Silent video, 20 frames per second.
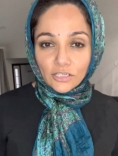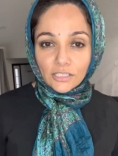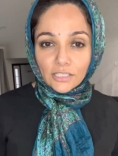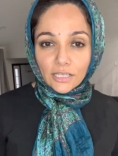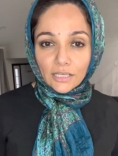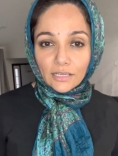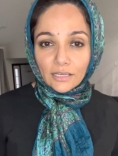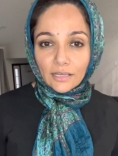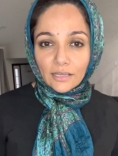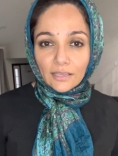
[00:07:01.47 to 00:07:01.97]

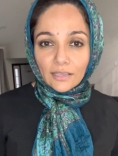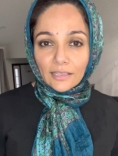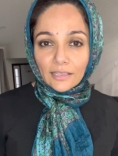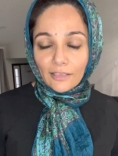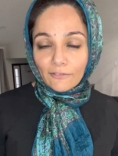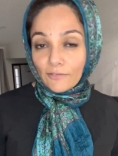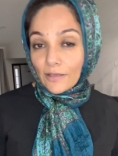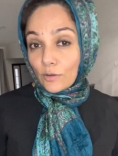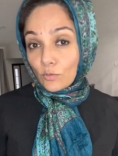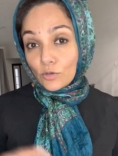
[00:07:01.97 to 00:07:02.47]
that
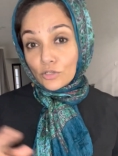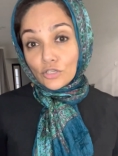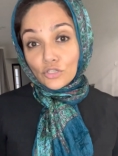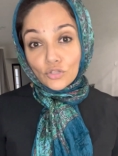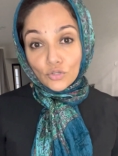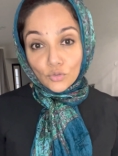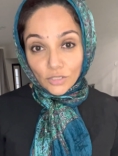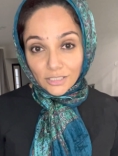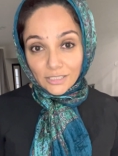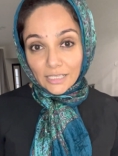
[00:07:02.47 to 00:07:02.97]
if I were to
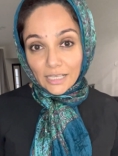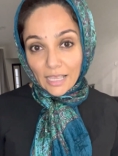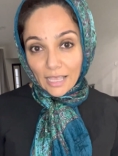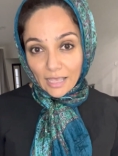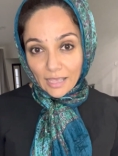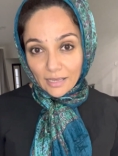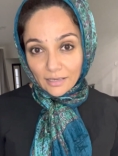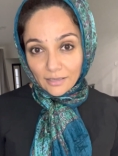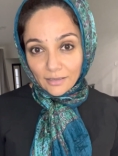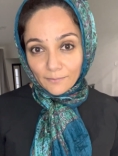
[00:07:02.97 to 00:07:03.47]
do this
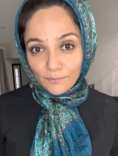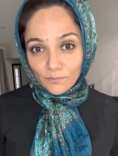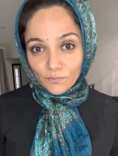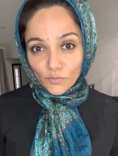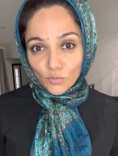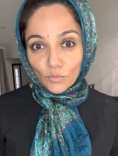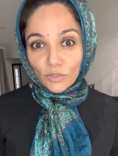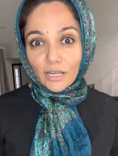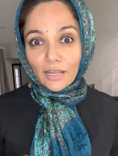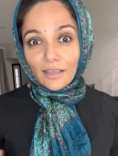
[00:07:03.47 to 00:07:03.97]
again,
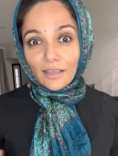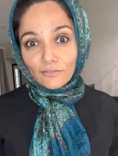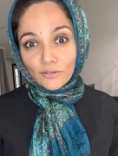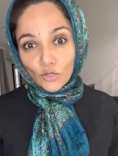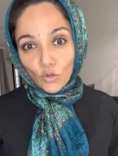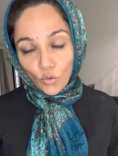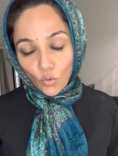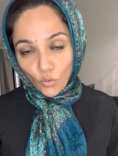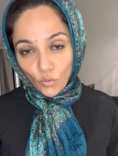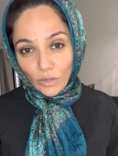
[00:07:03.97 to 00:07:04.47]
would I ever
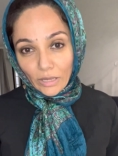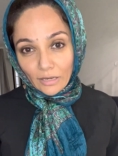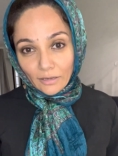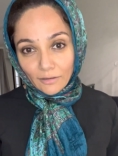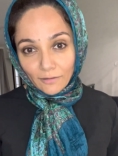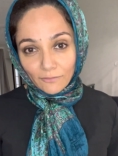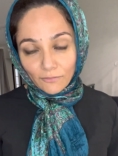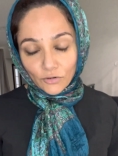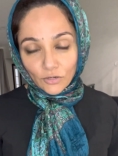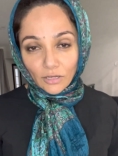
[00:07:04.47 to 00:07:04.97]
go
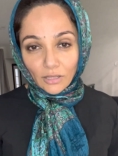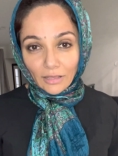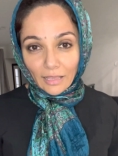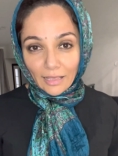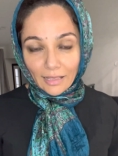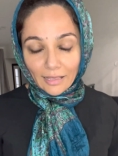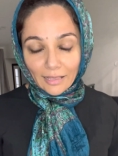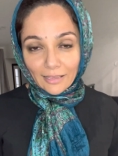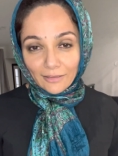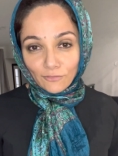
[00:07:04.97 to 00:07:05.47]
in for a
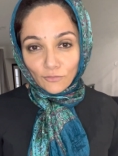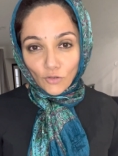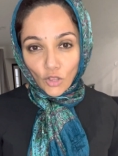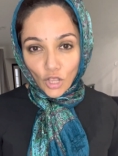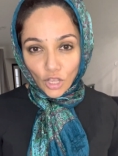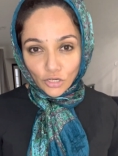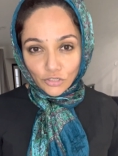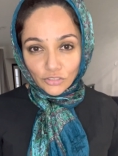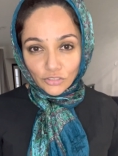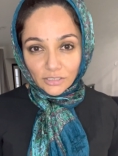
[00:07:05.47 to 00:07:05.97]
live
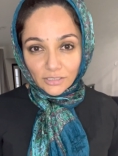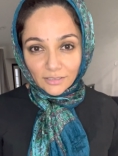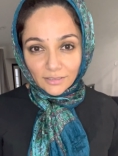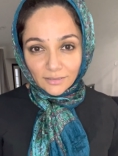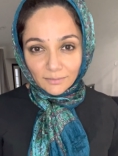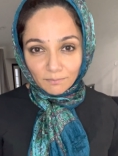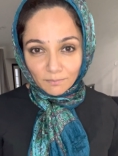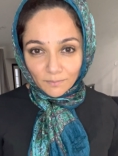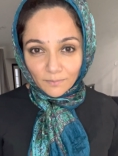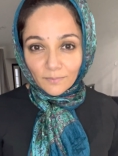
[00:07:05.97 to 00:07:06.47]
auction?
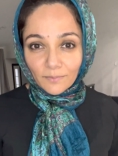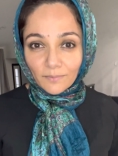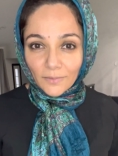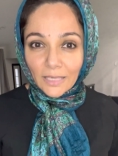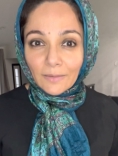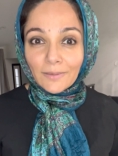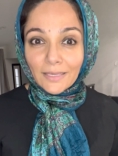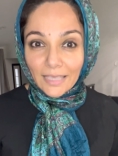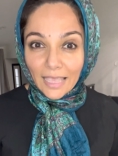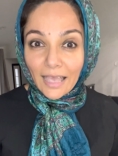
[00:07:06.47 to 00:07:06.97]

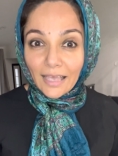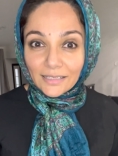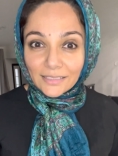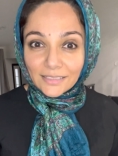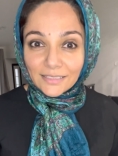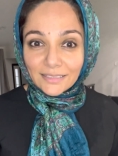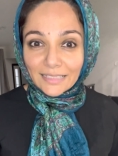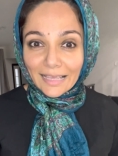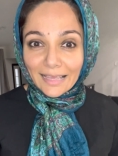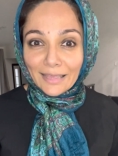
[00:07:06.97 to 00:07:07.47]
Maybe
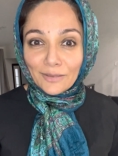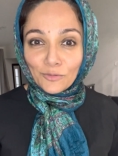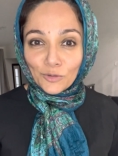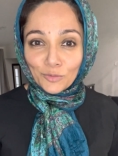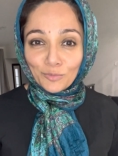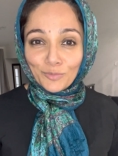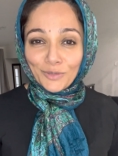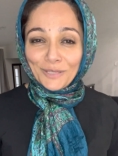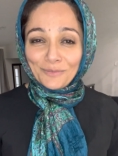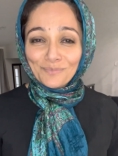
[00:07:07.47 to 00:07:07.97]
yes. I would
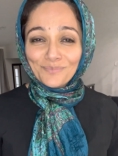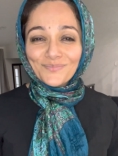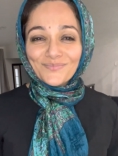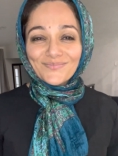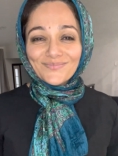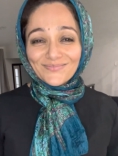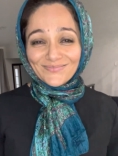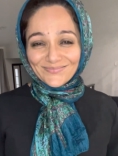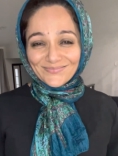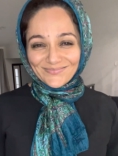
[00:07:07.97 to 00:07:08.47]
be
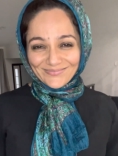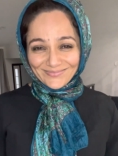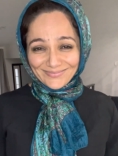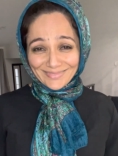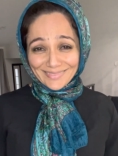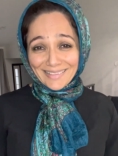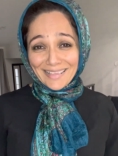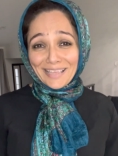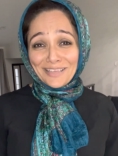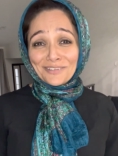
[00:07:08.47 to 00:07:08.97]

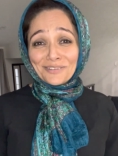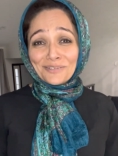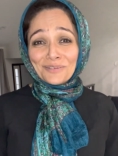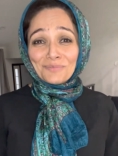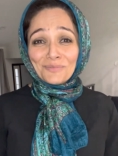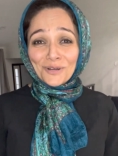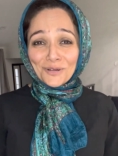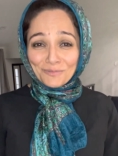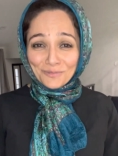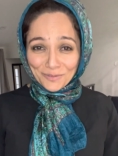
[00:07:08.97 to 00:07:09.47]

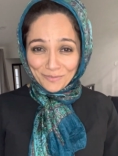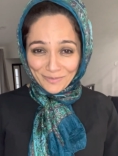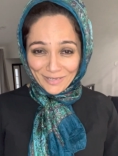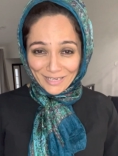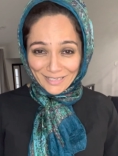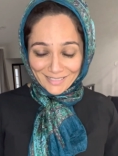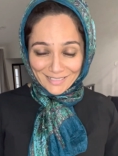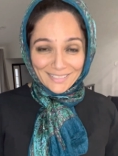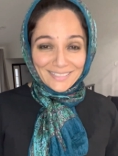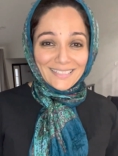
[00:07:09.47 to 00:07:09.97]
more
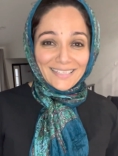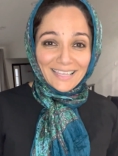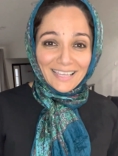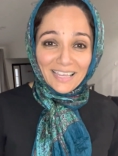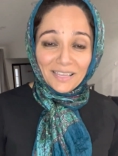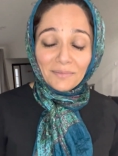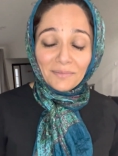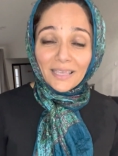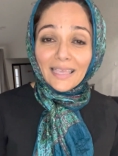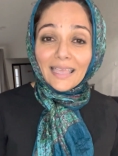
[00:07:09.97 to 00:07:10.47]
prepared this
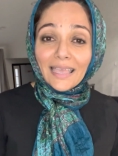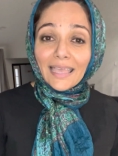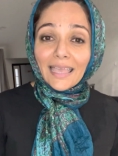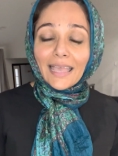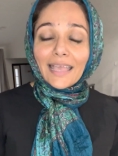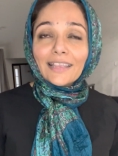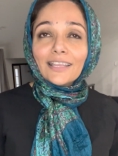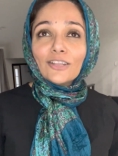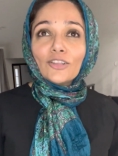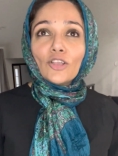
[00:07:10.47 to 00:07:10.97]
time.
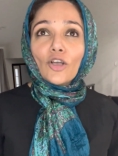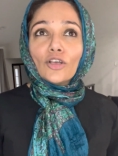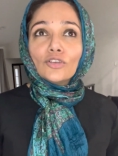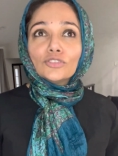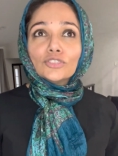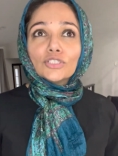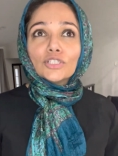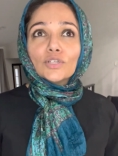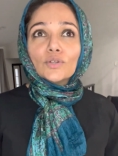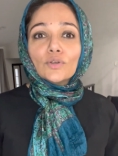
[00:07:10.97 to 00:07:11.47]
And then
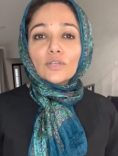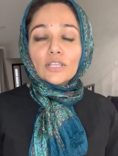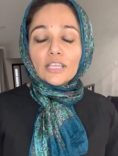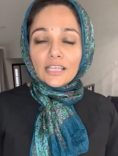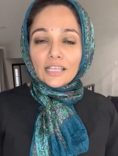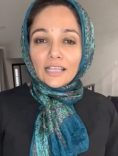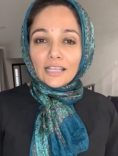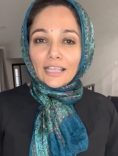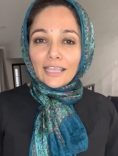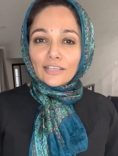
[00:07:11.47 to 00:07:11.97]
also
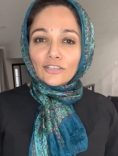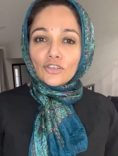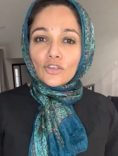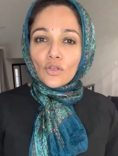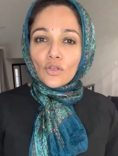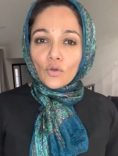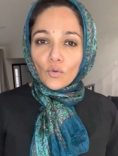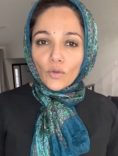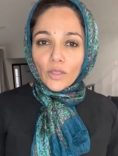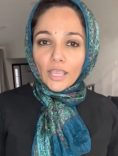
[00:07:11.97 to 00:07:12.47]
like
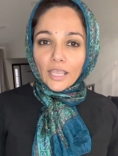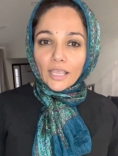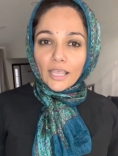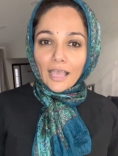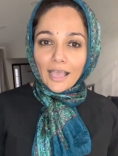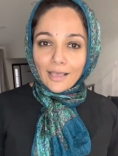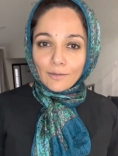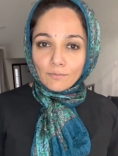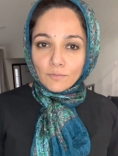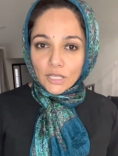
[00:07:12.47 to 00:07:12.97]
knowing
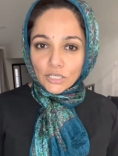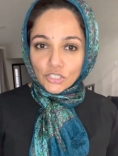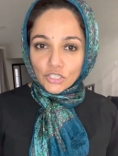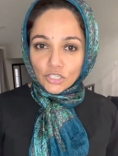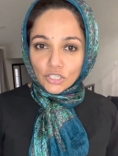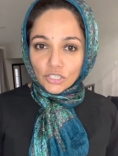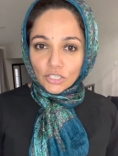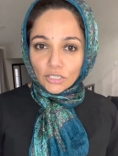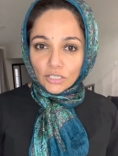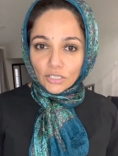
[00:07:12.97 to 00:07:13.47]
how
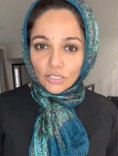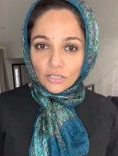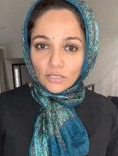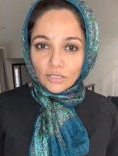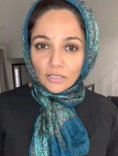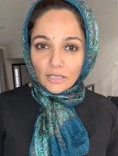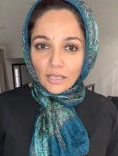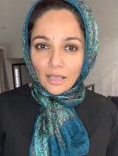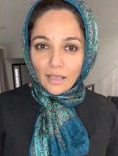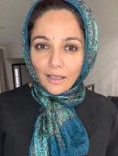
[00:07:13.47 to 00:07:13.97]
much
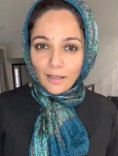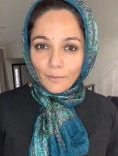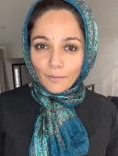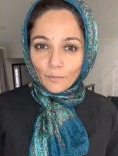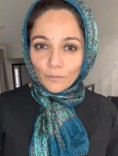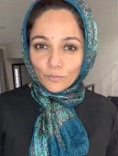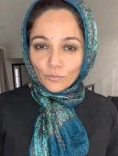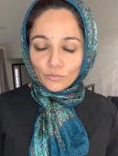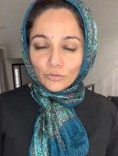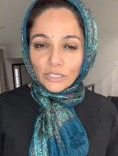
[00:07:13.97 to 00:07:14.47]

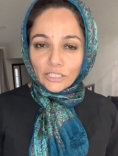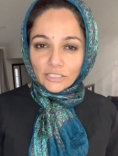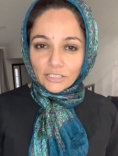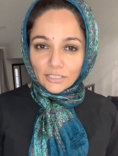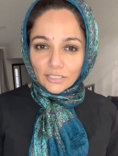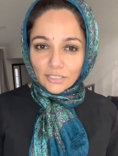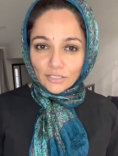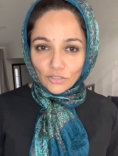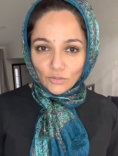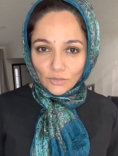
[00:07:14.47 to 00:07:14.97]

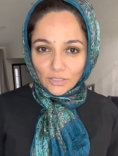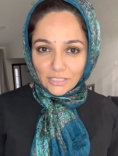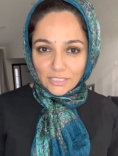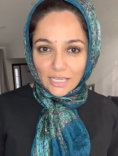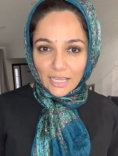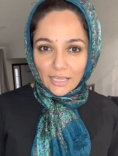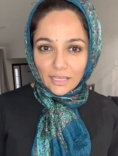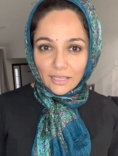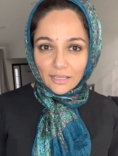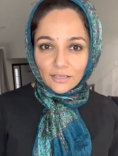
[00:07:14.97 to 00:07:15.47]
risk you can
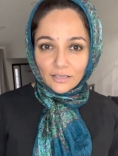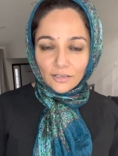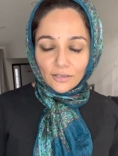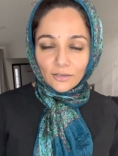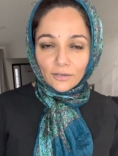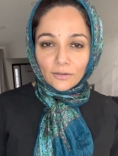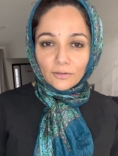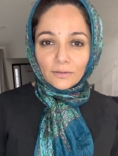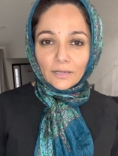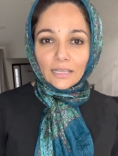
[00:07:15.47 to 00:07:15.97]
take,
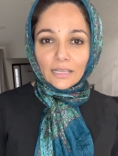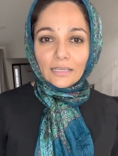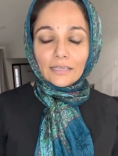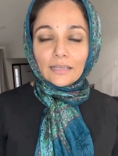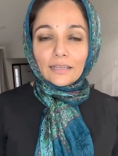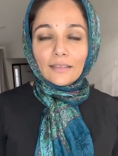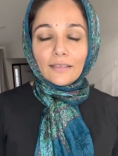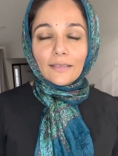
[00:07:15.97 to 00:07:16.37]
right?